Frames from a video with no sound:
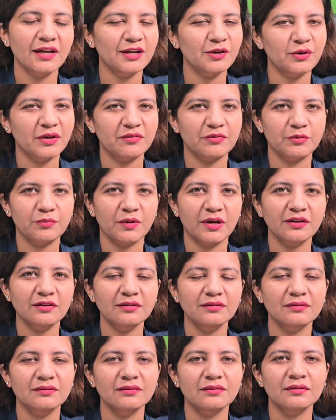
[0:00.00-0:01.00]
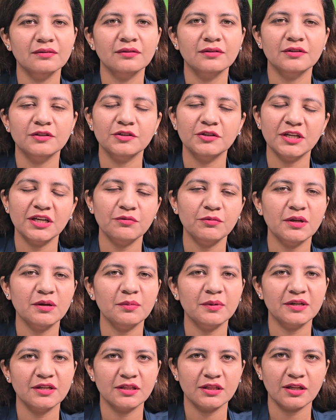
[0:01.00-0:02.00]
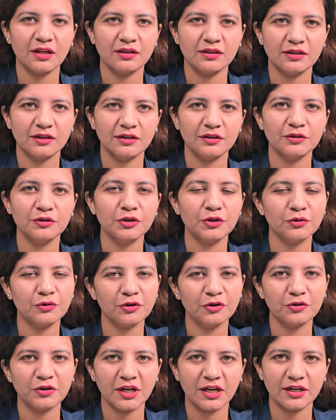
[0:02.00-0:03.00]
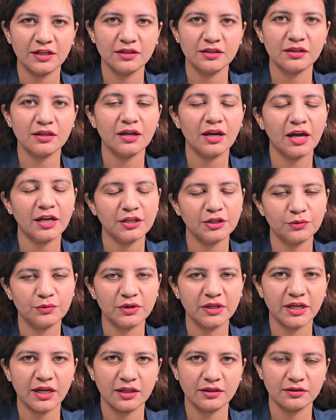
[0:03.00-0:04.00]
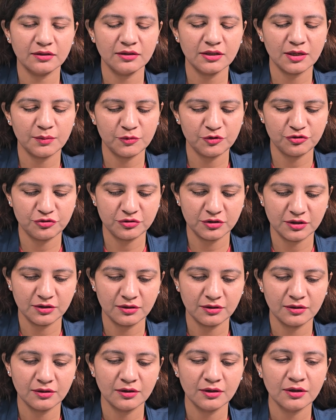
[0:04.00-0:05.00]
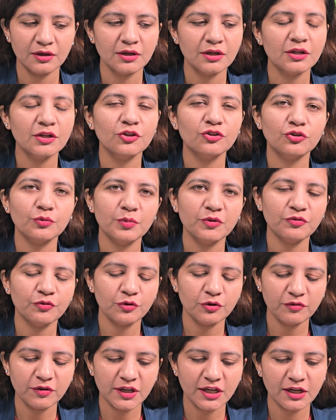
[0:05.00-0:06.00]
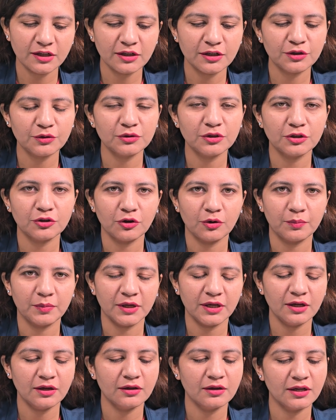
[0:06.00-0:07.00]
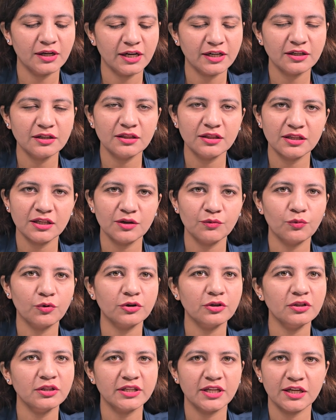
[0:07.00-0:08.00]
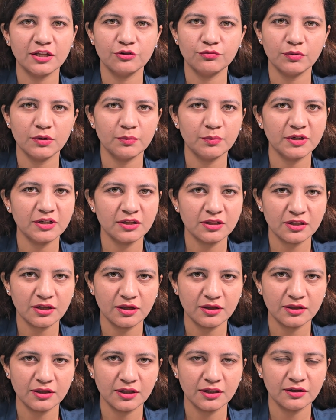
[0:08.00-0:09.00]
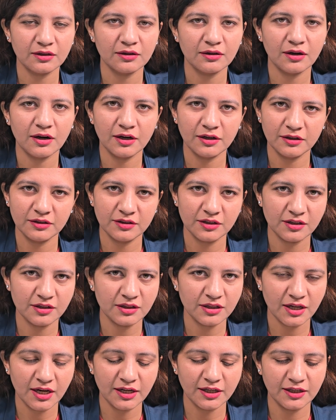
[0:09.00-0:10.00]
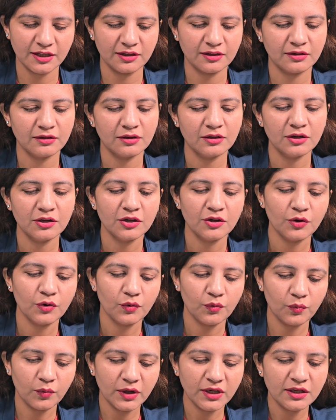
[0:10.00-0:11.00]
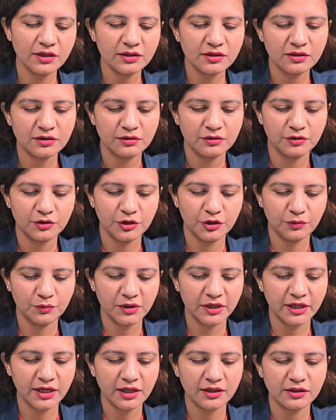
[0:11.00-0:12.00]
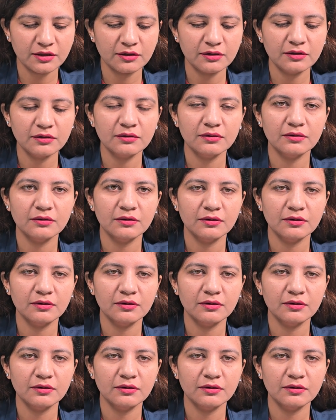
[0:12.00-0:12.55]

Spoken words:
Hello everyone. Today we'll be discussing nucleotides and nucleic acid chemistry. So before we get into the topic, let us see what all things we'll be discussing under this heading. One is nucleic acid,